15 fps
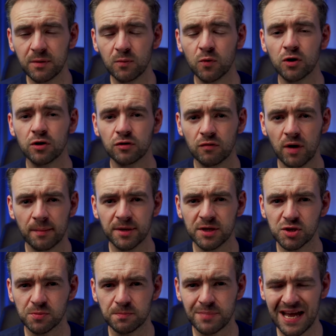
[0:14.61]
be worth grabbing
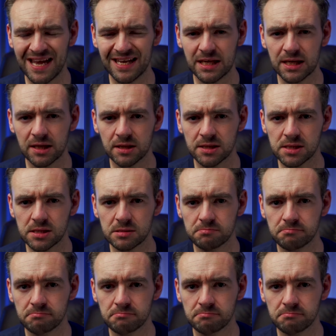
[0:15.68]
some painkillers.